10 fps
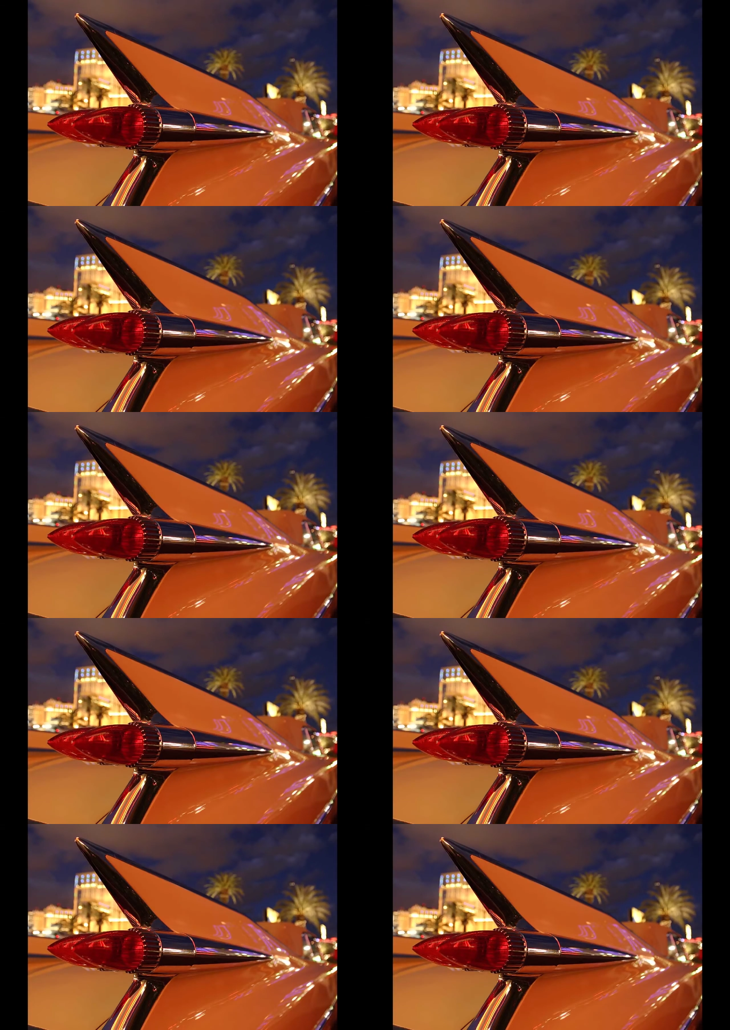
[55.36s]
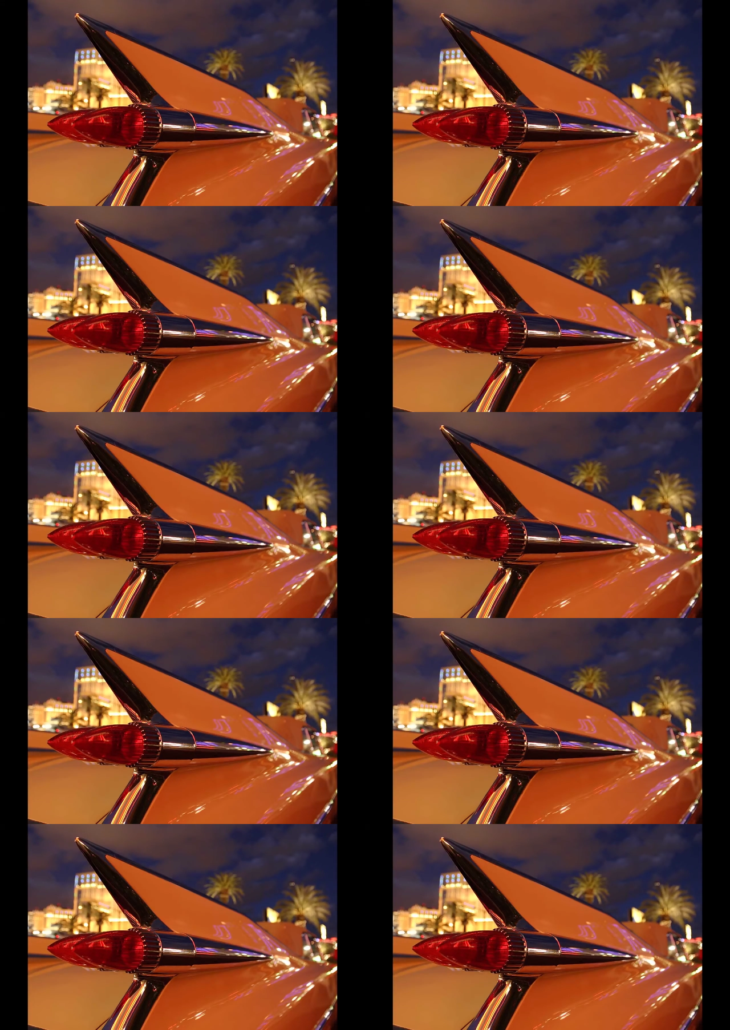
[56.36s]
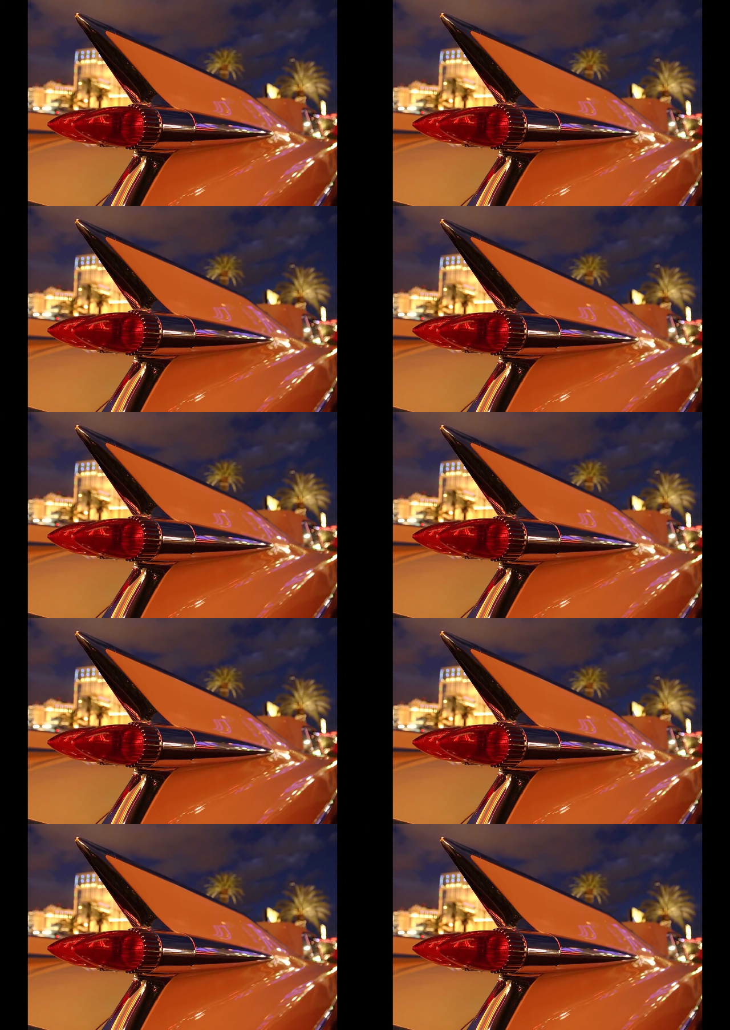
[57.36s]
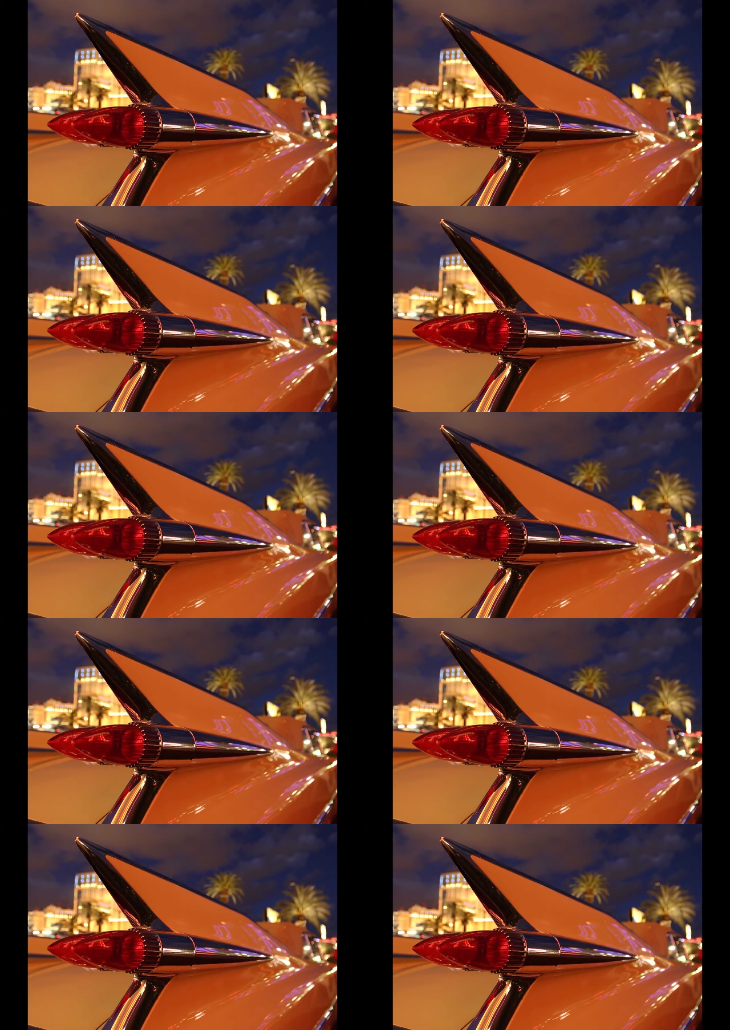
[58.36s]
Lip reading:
No face is visible, so there are no lips to read.